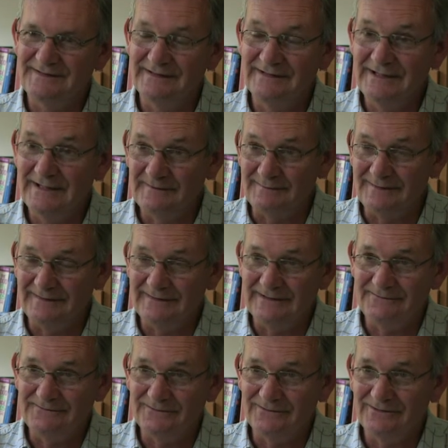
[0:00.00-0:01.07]
And inevitably,
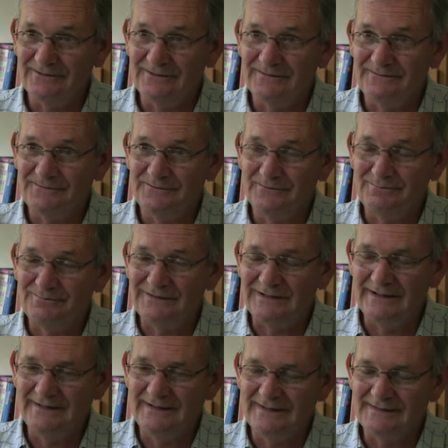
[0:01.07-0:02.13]
therefore, if you
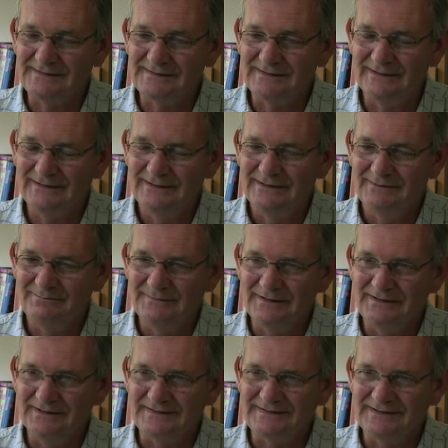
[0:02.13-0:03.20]
apply that
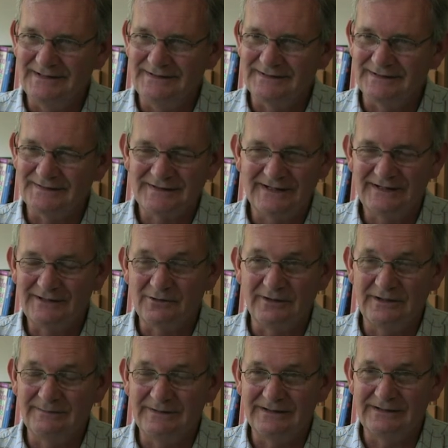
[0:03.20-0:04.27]
many years later, because I had
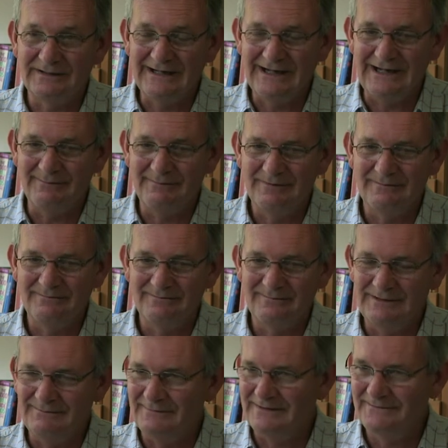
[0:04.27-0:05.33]
quite a big gap
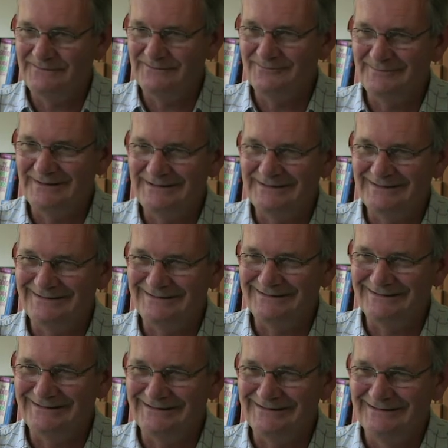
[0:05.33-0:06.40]
in my
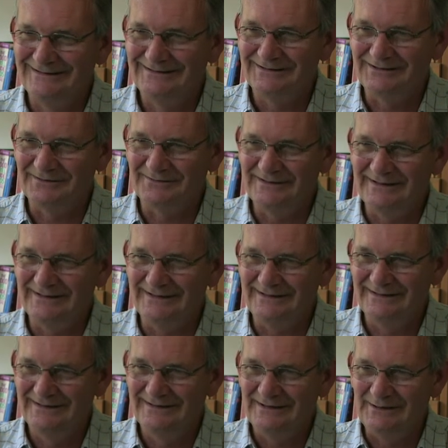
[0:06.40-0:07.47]
filmmaking
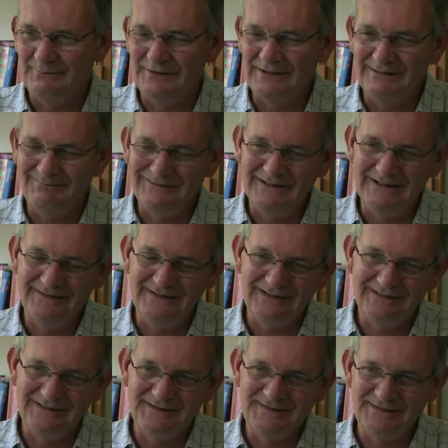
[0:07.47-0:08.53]
career, and when I applied
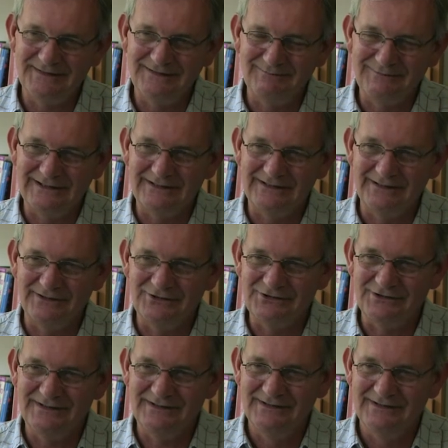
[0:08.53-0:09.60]
that later in the Black
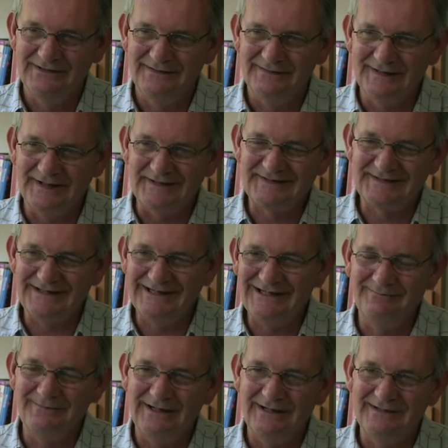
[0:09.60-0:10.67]
Country, that
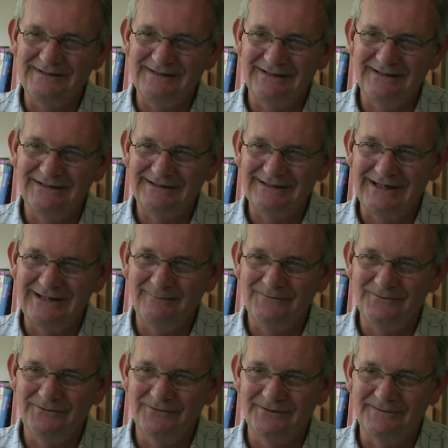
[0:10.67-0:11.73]
same idea came
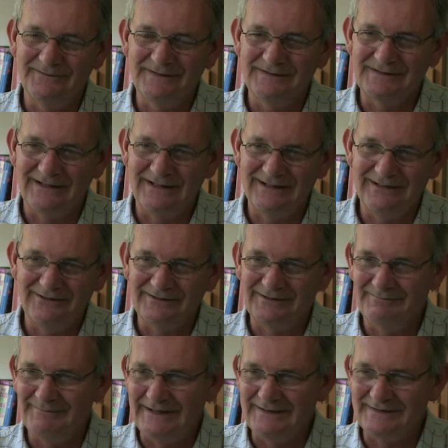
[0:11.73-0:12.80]
forward of the dialogue,
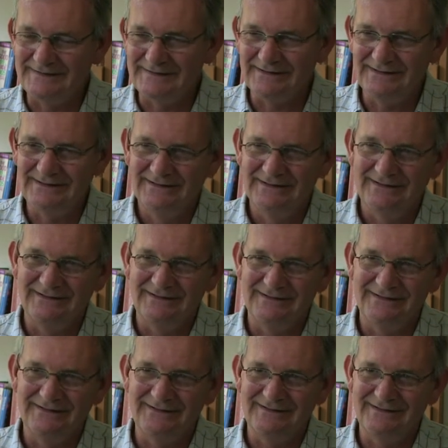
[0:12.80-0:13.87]
the banter,
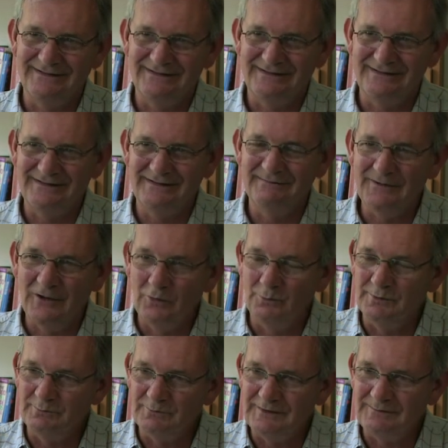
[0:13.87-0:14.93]
the
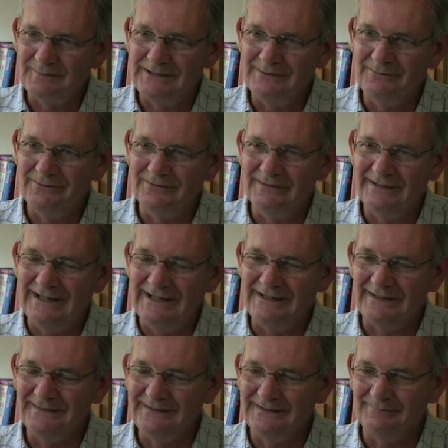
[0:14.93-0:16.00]
involvement with people.
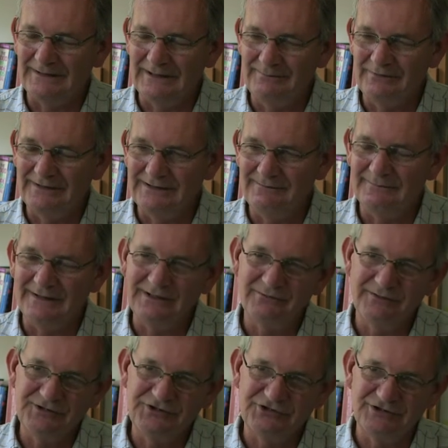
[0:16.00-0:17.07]
And I think by putting in my
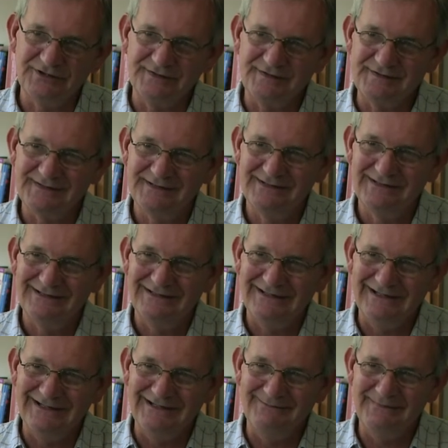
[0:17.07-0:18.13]
questions
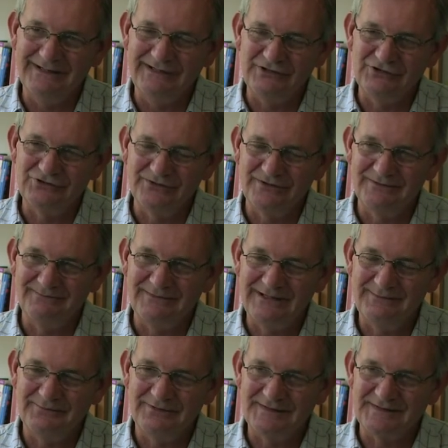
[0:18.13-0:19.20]
and making sure that
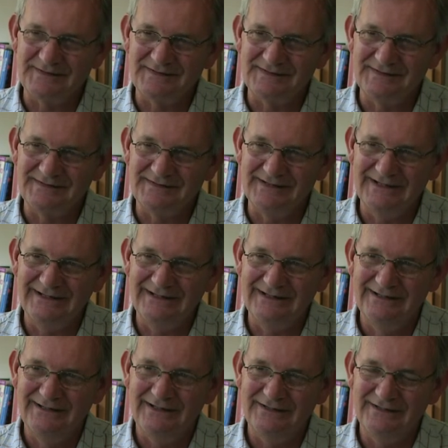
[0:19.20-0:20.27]
my presence is there,
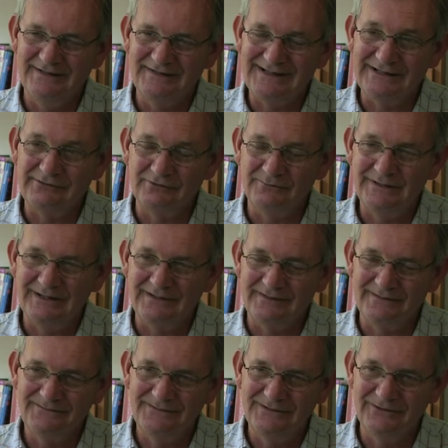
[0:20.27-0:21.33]
an integral part of
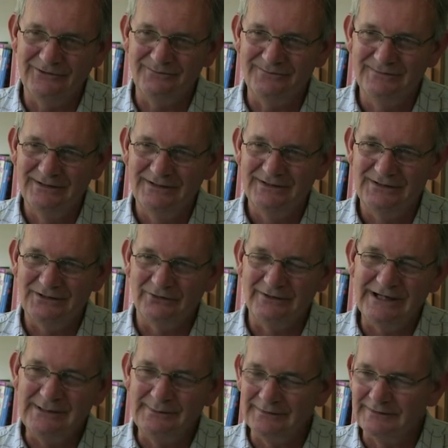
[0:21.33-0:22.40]
the film, you're
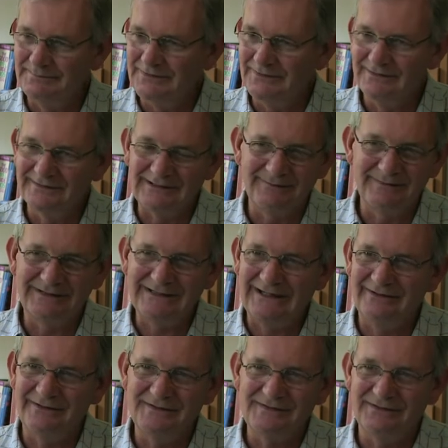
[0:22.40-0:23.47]
able to build up the
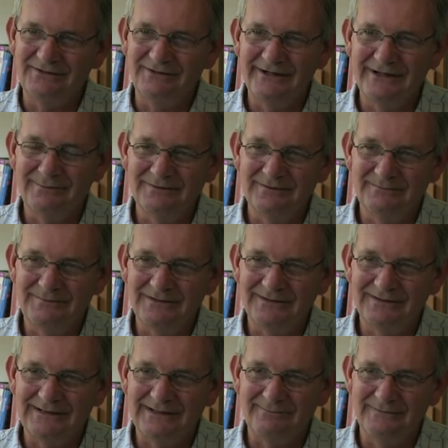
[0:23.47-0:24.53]
character, and you're able to
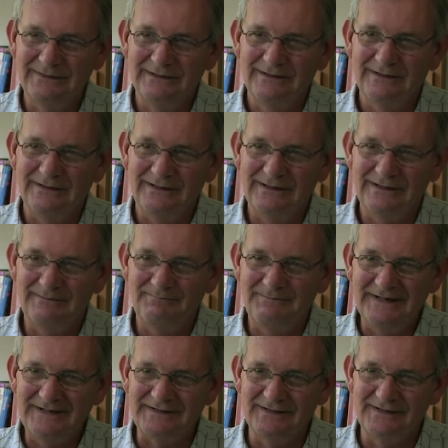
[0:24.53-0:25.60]
build up
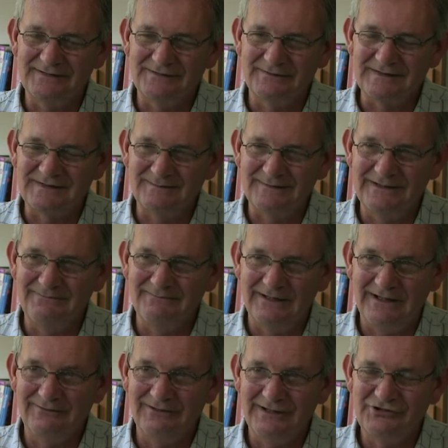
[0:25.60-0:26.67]
better to explain
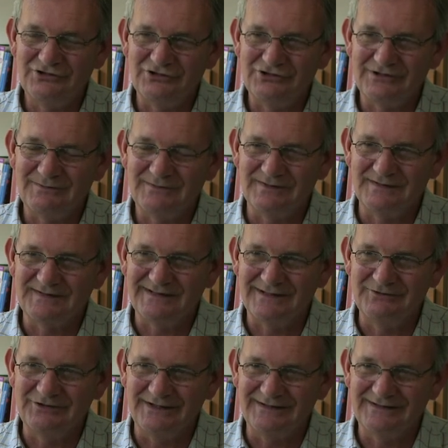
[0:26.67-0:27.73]
my relationship to the
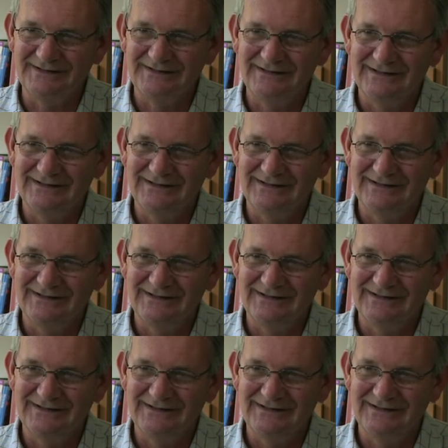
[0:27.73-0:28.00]
subject.